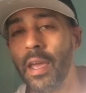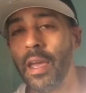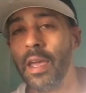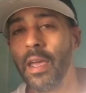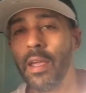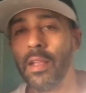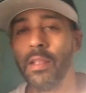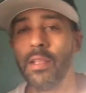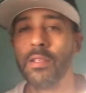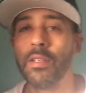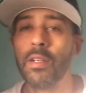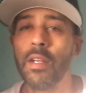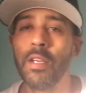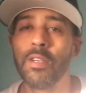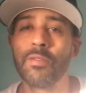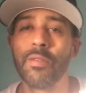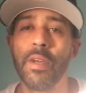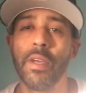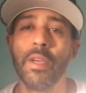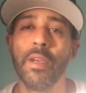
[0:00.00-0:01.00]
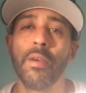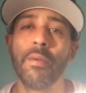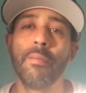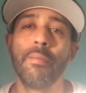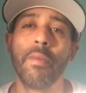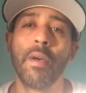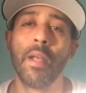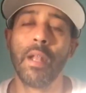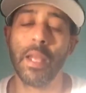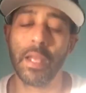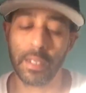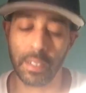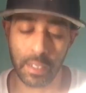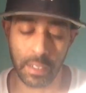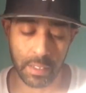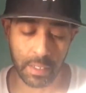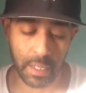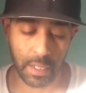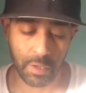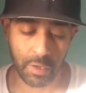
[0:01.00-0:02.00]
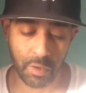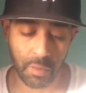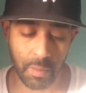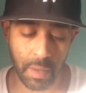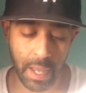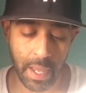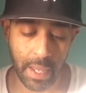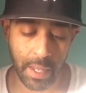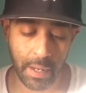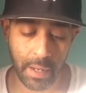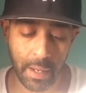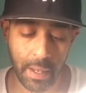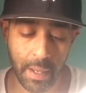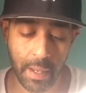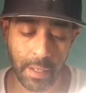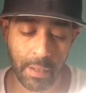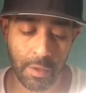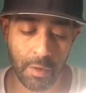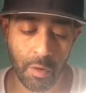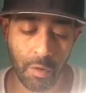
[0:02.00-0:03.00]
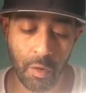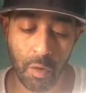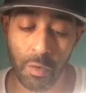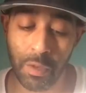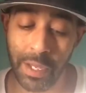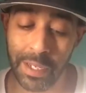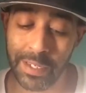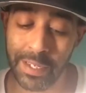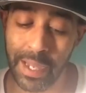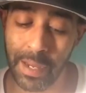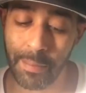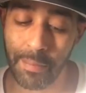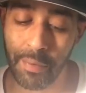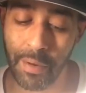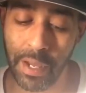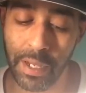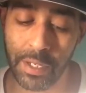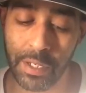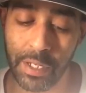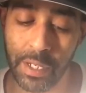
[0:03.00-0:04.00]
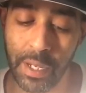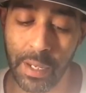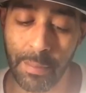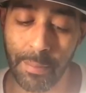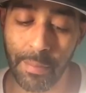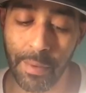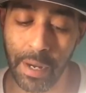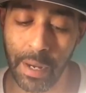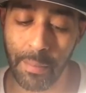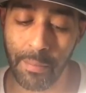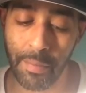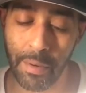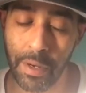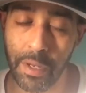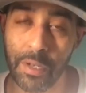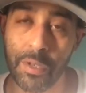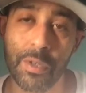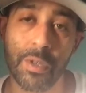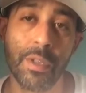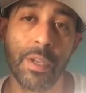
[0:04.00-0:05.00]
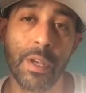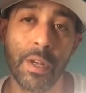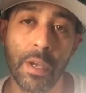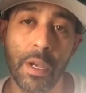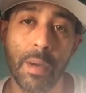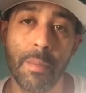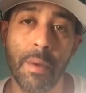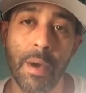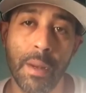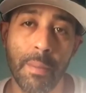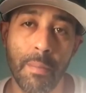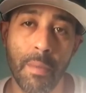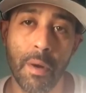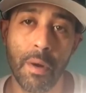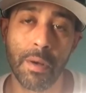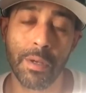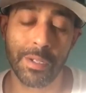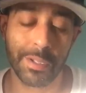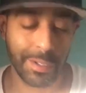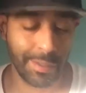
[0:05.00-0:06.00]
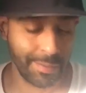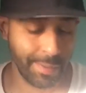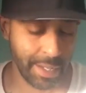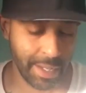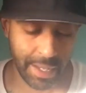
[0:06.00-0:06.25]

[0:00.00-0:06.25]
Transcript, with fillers: And these are nice right here. I like these, not too bad. Don't know the exact price yet, but I'm pretty sure they're gonna come out in March.